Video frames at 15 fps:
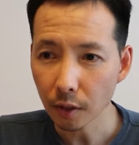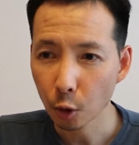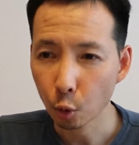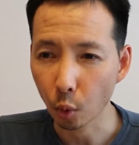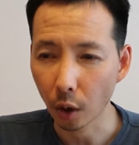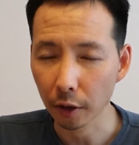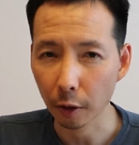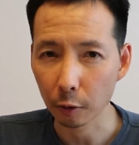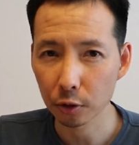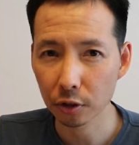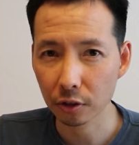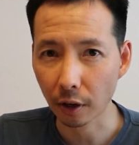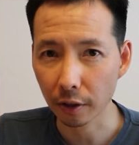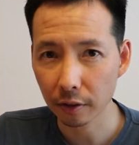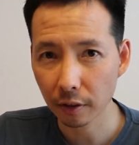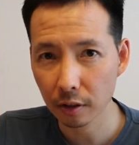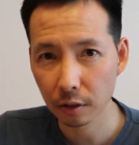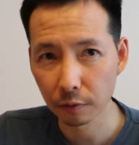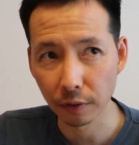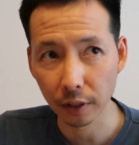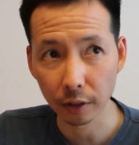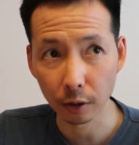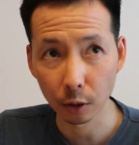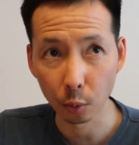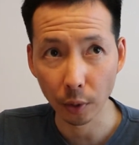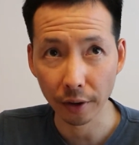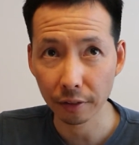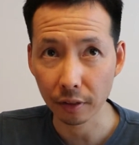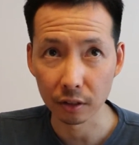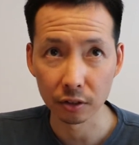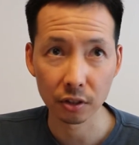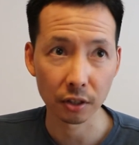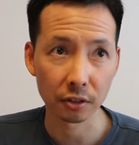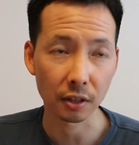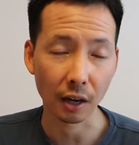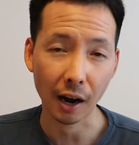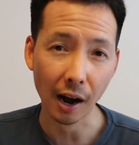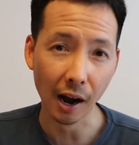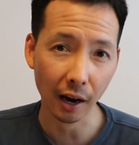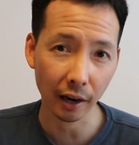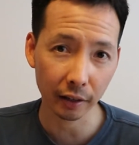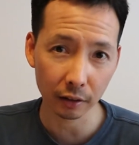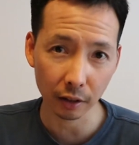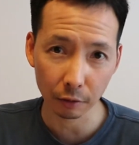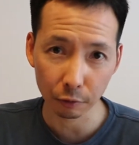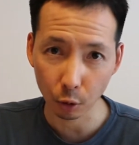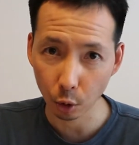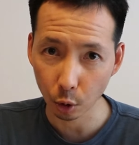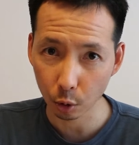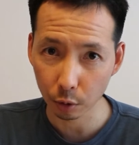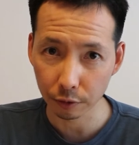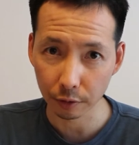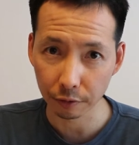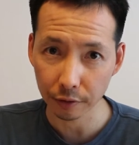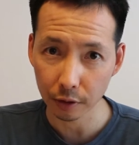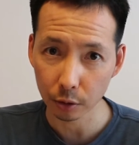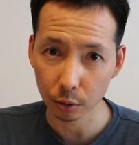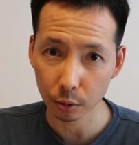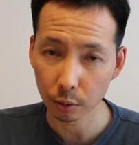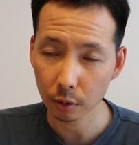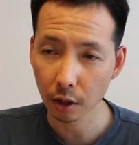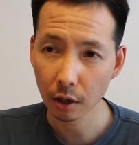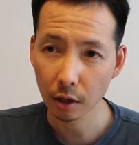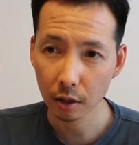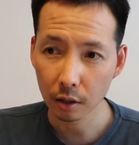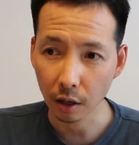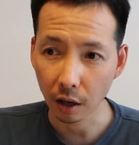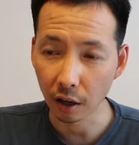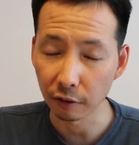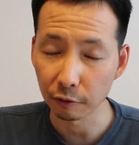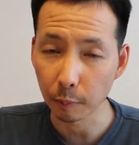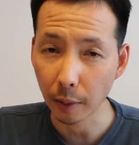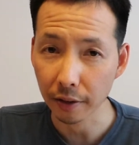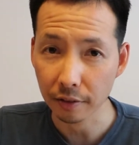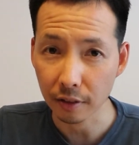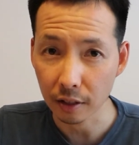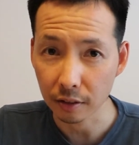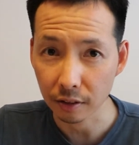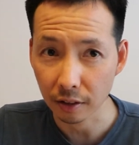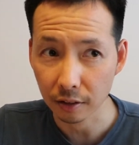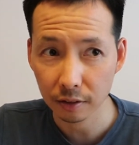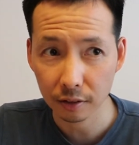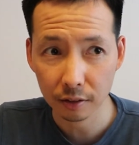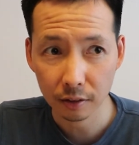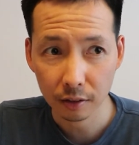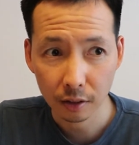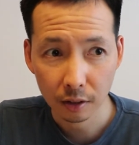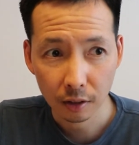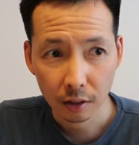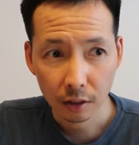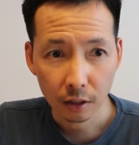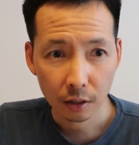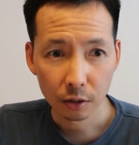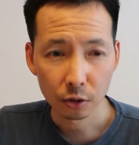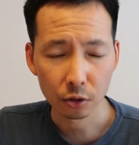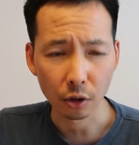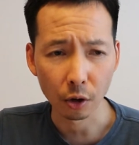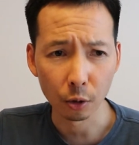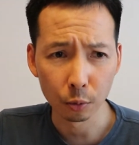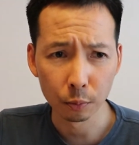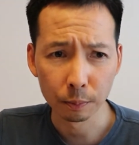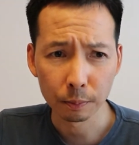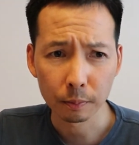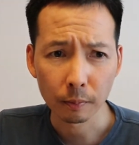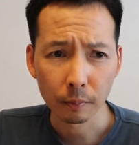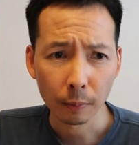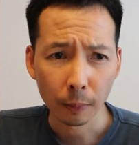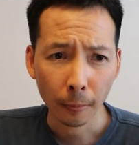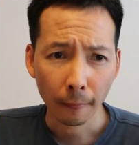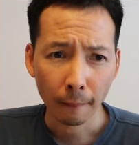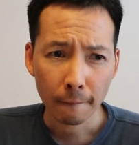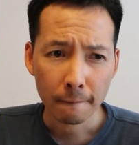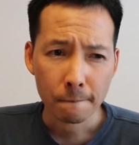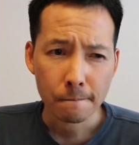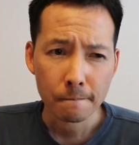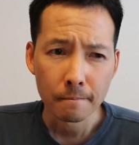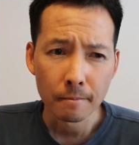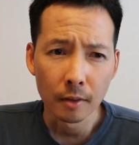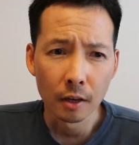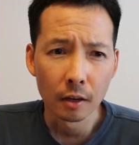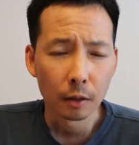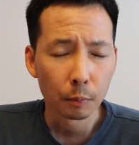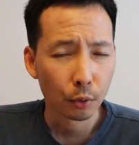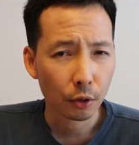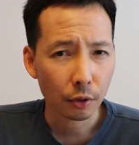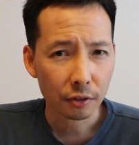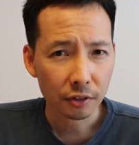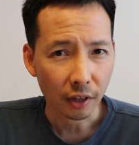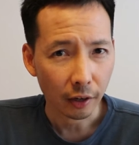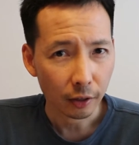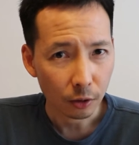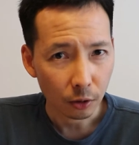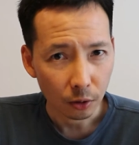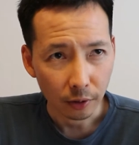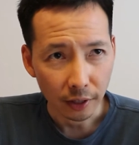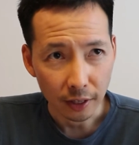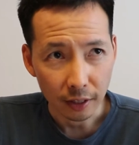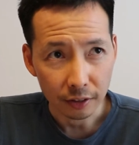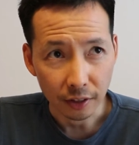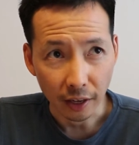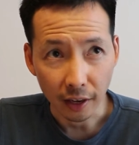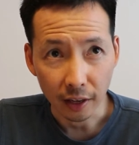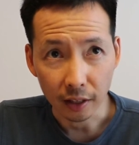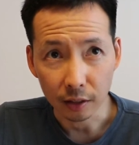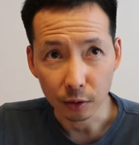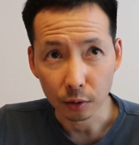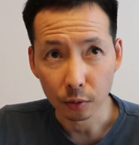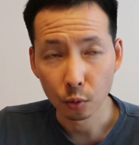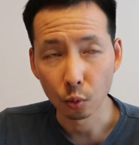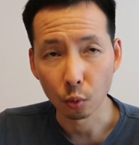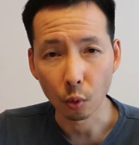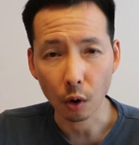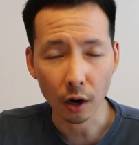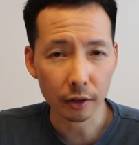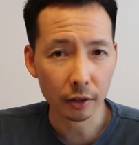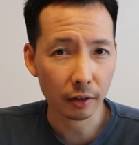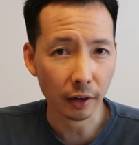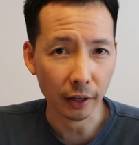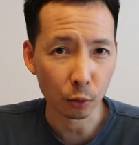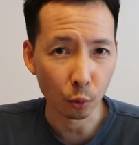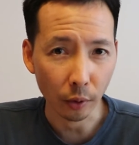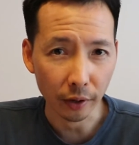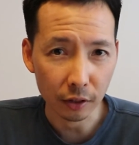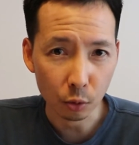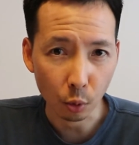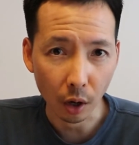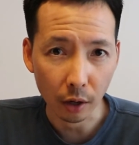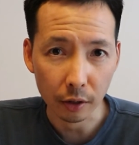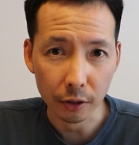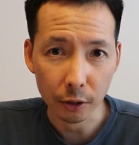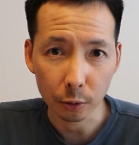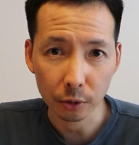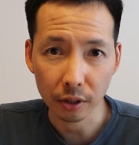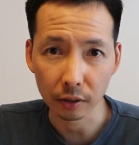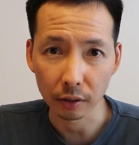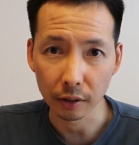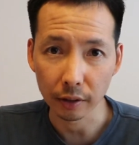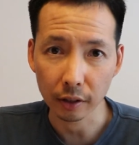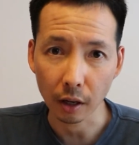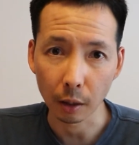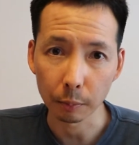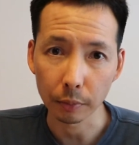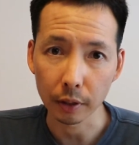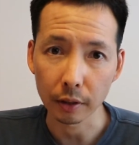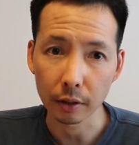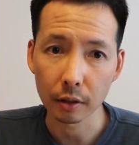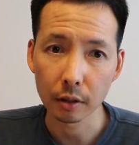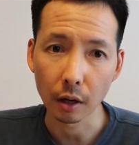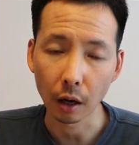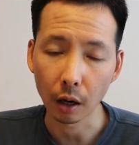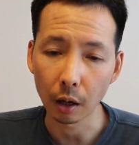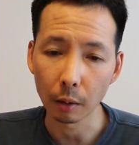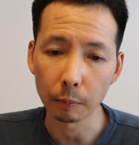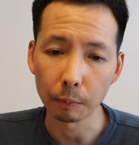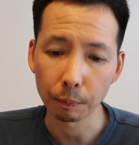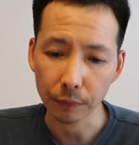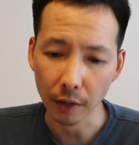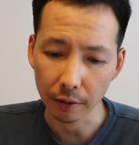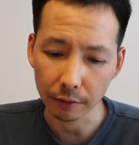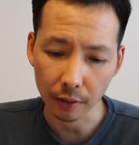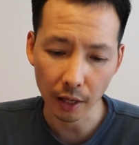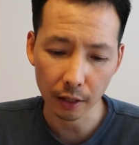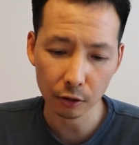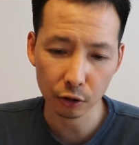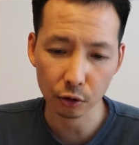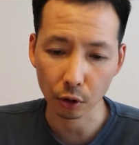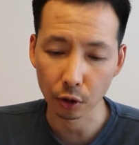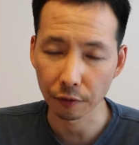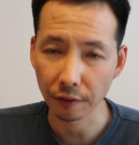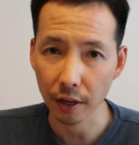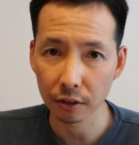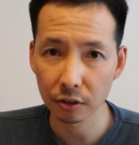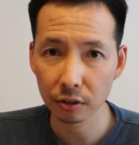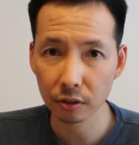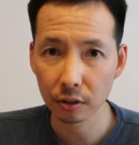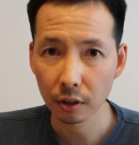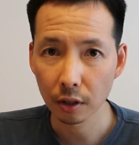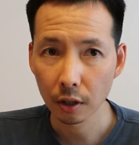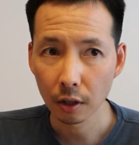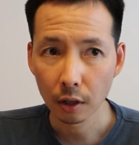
What I'll start this video with is just a high-level overview of my thesis. So, PureCycle is a water and wastewater utility company, and they service